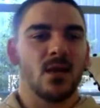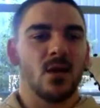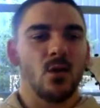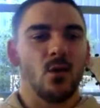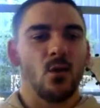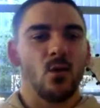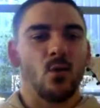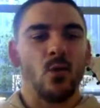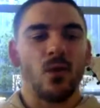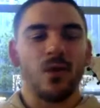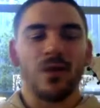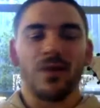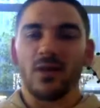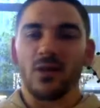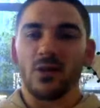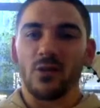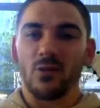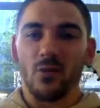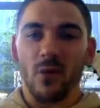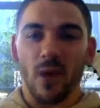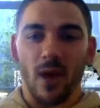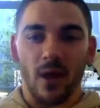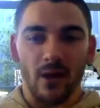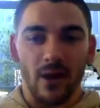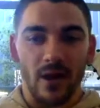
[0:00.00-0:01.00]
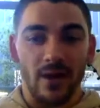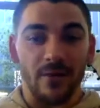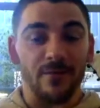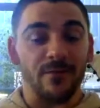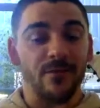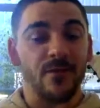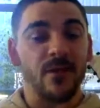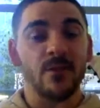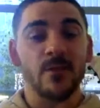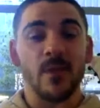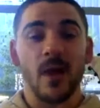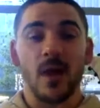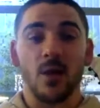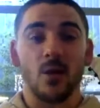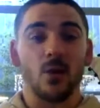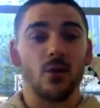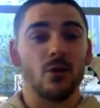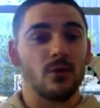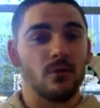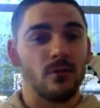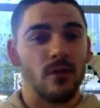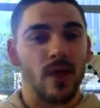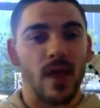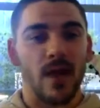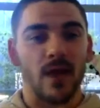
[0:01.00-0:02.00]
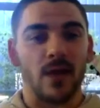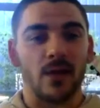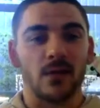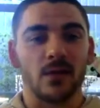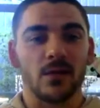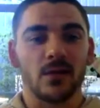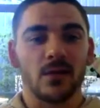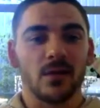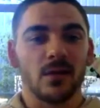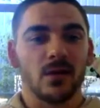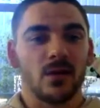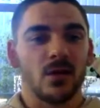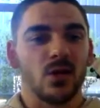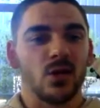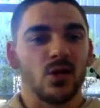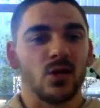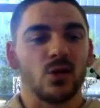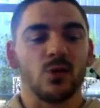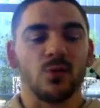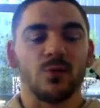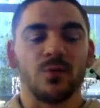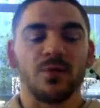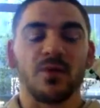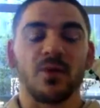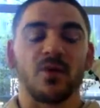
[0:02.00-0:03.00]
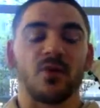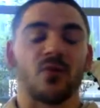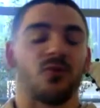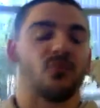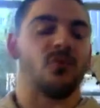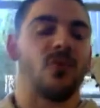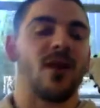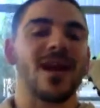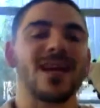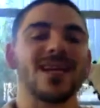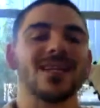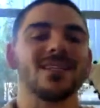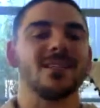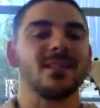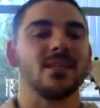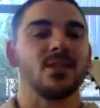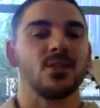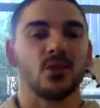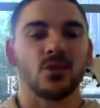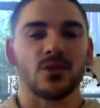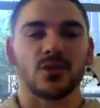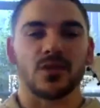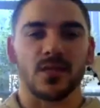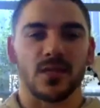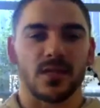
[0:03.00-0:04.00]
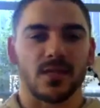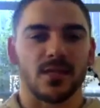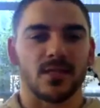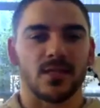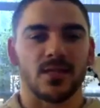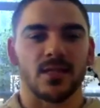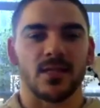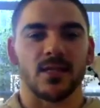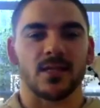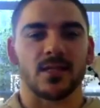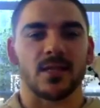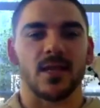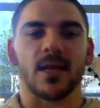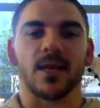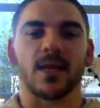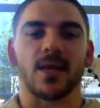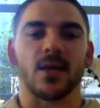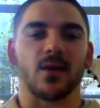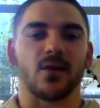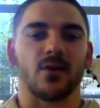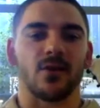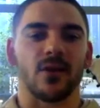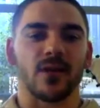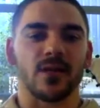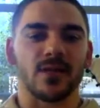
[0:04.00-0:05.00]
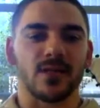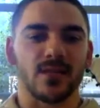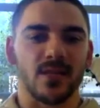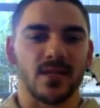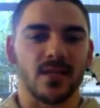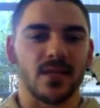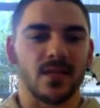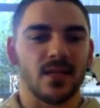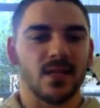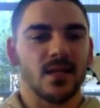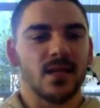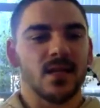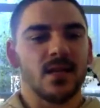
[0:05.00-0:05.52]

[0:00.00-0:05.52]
whether you are a female or a male, you would be crazy not to consider taking creatine.